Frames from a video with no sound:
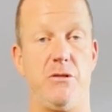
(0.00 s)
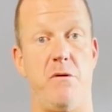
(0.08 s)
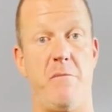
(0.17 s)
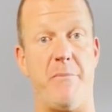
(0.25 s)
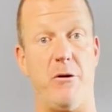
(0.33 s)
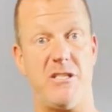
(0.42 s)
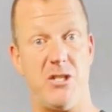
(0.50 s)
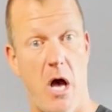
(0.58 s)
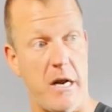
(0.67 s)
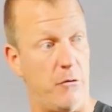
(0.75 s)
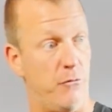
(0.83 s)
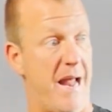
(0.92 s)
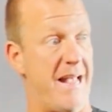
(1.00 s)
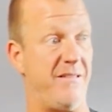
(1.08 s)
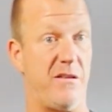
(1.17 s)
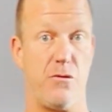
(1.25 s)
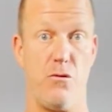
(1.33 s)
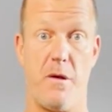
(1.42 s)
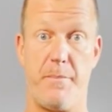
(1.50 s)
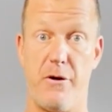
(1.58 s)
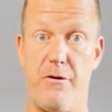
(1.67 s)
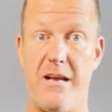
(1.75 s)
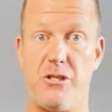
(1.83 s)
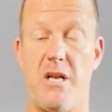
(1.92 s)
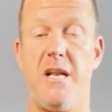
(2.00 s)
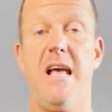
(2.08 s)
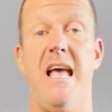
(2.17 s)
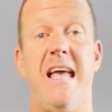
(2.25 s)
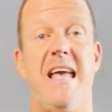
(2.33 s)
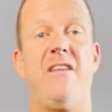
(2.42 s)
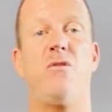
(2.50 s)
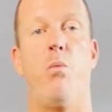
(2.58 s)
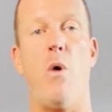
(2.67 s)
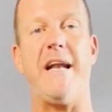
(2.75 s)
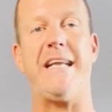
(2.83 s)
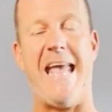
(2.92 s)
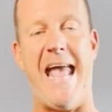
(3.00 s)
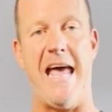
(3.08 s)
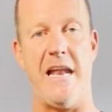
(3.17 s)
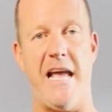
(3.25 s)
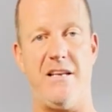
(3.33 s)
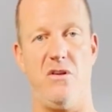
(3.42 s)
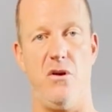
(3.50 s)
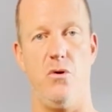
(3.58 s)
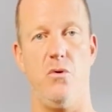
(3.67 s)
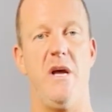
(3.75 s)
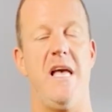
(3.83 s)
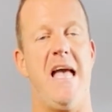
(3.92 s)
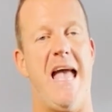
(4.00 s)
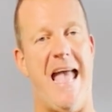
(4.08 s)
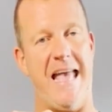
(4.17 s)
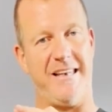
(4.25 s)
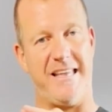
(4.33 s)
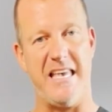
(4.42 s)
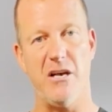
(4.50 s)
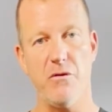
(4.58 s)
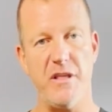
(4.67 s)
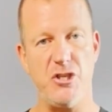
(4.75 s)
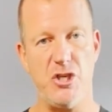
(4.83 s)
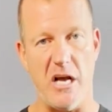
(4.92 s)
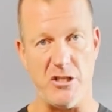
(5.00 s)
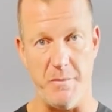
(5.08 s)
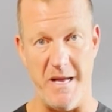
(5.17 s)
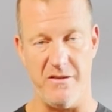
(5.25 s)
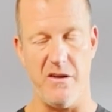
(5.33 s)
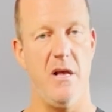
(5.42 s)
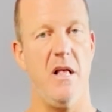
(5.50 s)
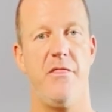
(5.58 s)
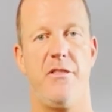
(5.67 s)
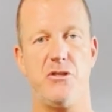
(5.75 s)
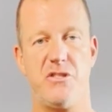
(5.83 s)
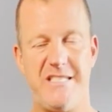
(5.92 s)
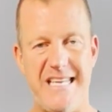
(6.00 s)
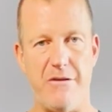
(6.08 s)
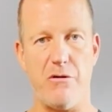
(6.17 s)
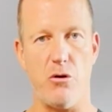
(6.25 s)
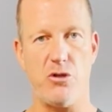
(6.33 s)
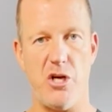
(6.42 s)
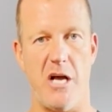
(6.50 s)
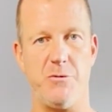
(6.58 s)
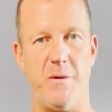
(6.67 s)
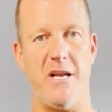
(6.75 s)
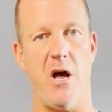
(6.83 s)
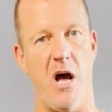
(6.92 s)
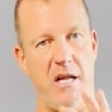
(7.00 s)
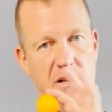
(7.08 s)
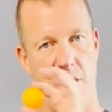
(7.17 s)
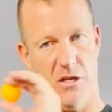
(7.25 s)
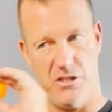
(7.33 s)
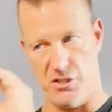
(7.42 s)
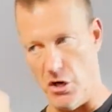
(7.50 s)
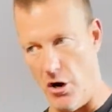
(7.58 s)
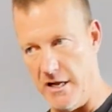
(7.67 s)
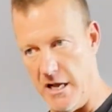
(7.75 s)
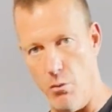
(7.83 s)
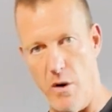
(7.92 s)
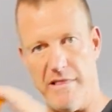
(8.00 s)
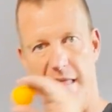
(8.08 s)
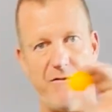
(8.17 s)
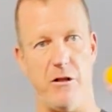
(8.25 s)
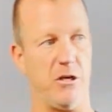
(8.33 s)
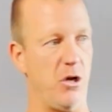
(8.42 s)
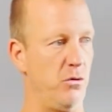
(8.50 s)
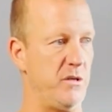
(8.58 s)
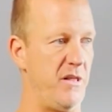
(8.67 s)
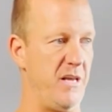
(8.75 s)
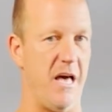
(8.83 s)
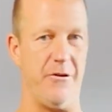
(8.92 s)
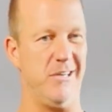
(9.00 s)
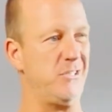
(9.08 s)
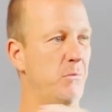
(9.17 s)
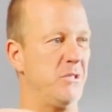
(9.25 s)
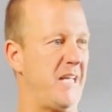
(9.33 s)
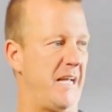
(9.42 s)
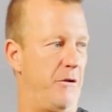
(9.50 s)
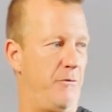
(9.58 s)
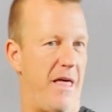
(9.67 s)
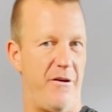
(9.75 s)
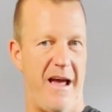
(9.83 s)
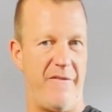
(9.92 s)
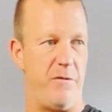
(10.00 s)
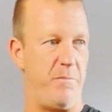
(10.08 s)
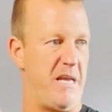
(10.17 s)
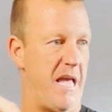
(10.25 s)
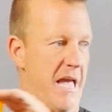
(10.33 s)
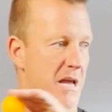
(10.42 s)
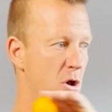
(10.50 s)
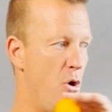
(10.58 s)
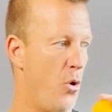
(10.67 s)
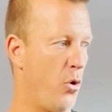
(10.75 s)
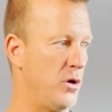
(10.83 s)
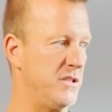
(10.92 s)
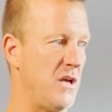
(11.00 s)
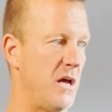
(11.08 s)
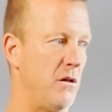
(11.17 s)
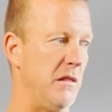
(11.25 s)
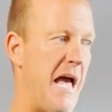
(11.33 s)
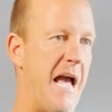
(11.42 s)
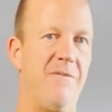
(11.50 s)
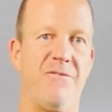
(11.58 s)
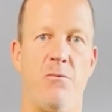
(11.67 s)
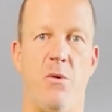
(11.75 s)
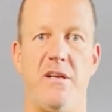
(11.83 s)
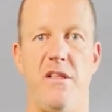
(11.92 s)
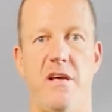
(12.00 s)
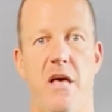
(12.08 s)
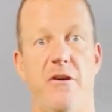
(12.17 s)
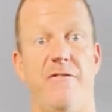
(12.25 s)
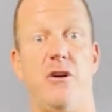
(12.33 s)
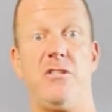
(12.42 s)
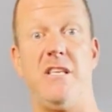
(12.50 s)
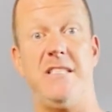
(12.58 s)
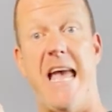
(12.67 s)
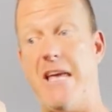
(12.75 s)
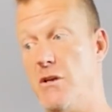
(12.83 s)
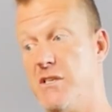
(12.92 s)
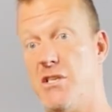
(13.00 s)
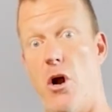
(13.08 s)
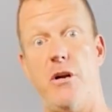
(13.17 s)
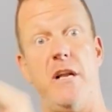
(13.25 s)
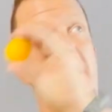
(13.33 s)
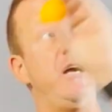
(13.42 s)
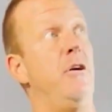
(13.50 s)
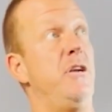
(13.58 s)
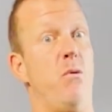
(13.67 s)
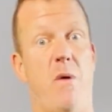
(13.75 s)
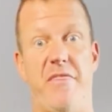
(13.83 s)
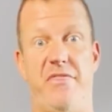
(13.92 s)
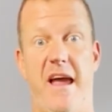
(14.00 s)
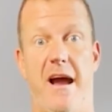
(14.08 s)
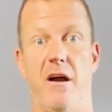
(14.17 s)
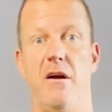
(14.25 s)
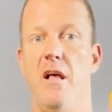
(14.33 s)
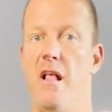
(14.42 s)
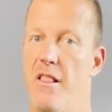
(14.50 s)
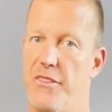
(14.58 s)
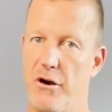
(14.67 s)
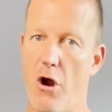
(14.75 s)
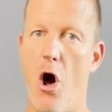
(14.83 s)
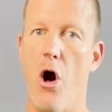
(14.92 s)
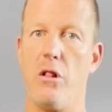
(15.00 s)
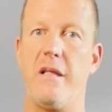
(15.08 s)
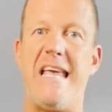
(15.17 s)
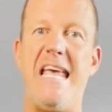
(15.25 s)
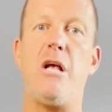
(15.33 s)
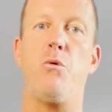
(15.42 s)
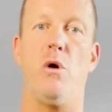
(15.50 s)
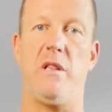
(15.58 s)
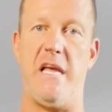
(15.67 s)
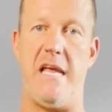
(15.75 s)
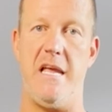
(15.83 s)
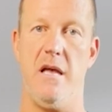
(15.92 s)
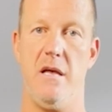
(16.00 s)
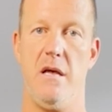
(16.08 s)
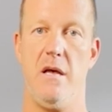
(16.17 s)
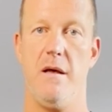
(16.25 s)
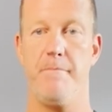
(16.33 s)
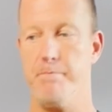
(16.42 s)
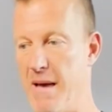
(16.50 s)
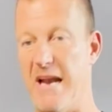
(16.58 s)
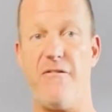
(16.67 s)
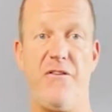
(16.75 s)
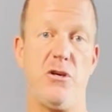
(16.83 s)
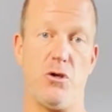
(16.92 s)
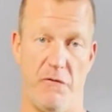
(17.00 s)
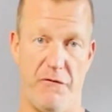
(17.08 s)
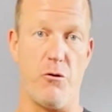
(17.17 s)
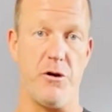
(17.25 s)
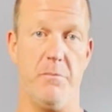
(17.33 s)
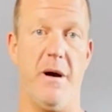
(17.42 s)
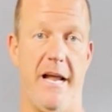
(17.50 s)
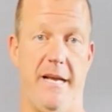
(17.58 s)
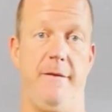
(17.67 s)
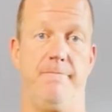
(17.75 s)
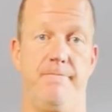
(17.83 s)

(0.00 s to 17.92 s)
Remember, it's not a race through the progression, it's what can I do and kill the judgment. There's zero judgment on starting at one level and going to the other. It's almost like I'd rather have it be a horizontal line from one to the other versus, hey, you started here and you went there. They're all equally beneficial for your body.